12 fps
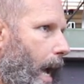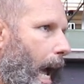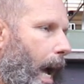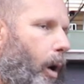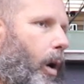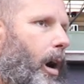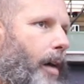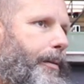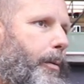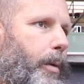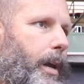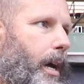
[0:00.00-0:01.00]
how
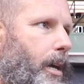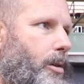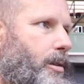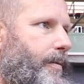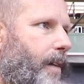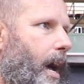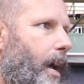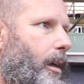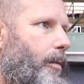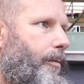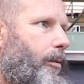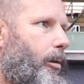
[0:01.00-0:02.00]
often would I use a
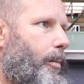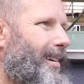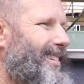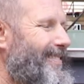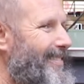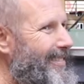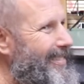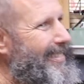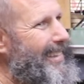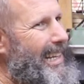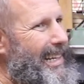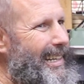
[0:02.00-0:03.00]
vacuum former?
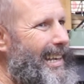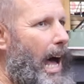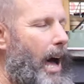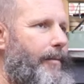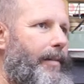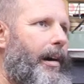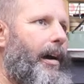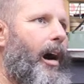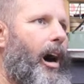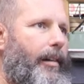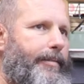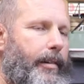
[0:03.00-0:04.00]
Not very
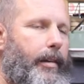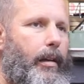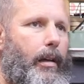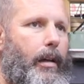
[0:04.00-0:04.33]
often.